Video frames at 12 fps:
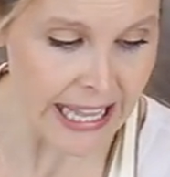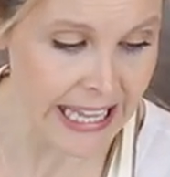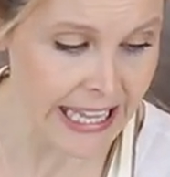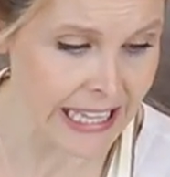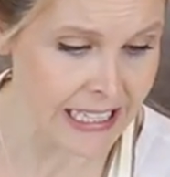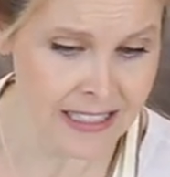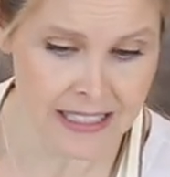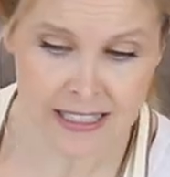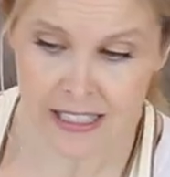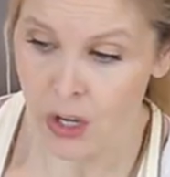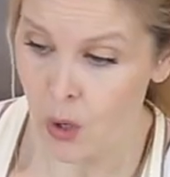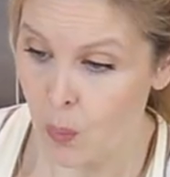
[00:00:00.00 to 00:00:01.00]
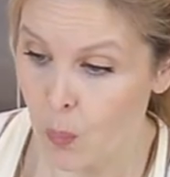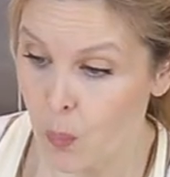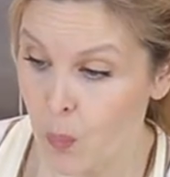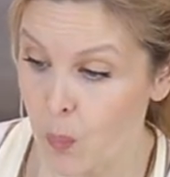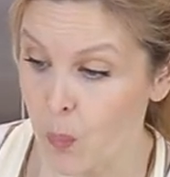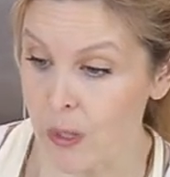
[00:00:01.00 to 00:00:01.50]
And
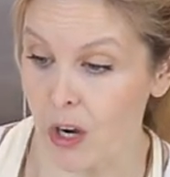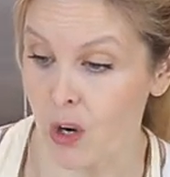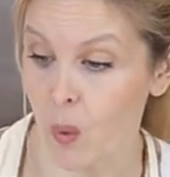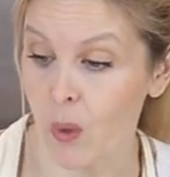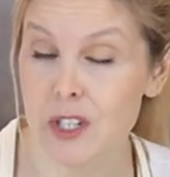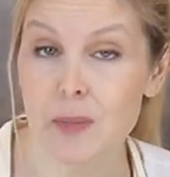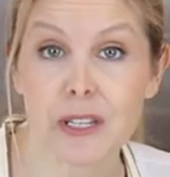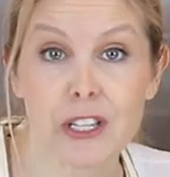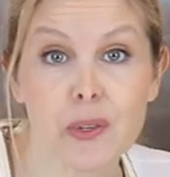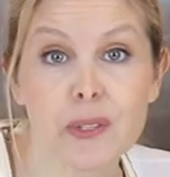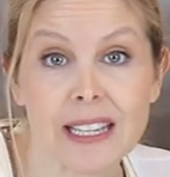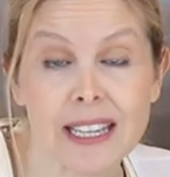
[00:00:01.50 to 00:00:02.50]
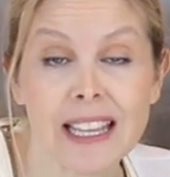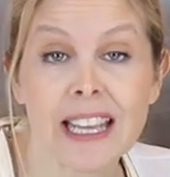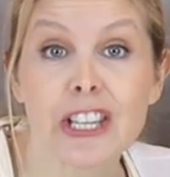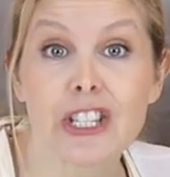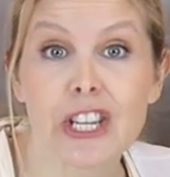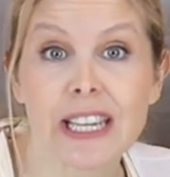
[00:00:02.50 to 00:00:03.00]
we are going to be using
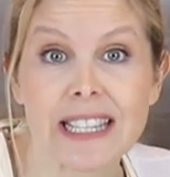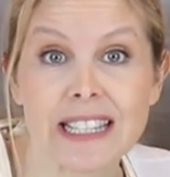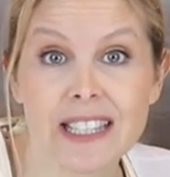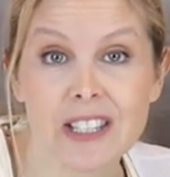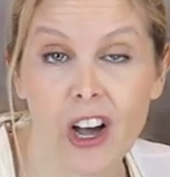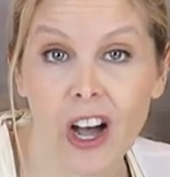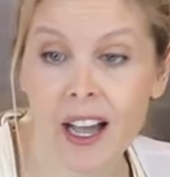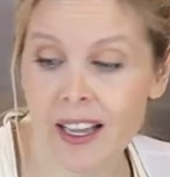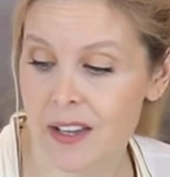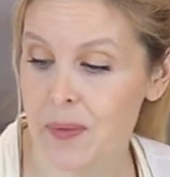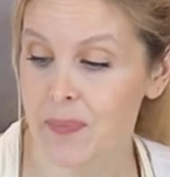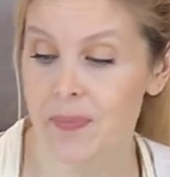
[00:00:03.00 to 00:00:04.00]
chicken stock.